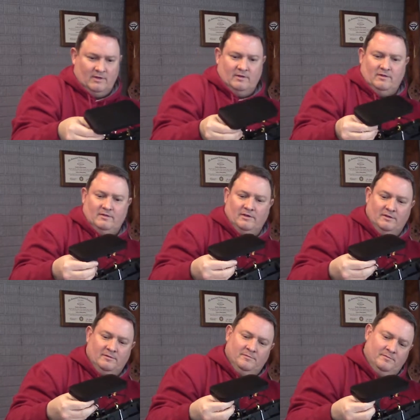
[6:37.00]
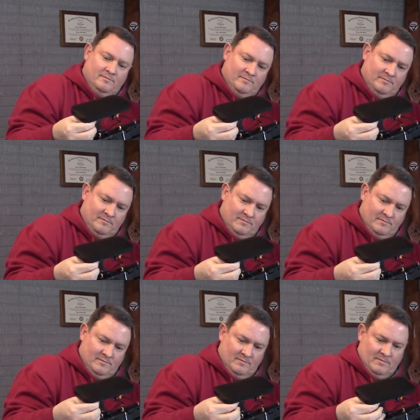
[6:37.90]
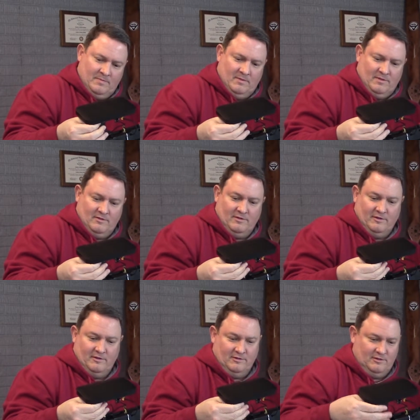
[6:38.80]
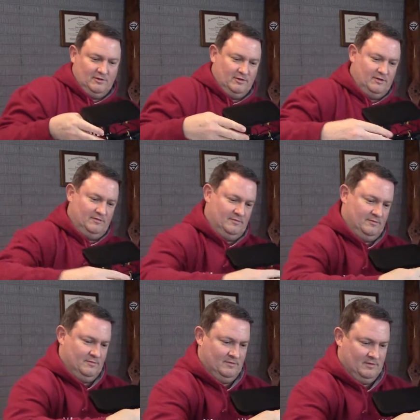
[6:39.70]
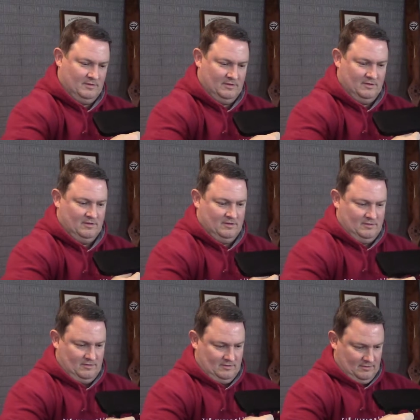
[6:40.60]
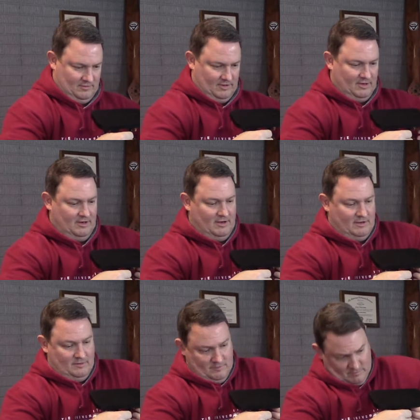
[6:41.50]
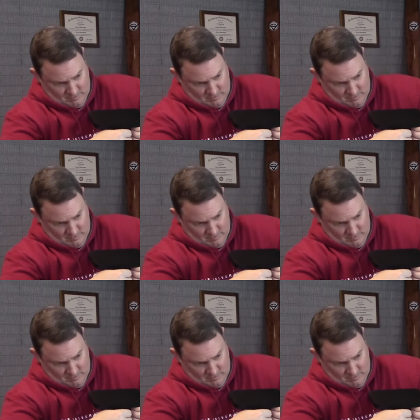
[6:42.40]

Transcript: And you're done. That's all there is to it. It's in now.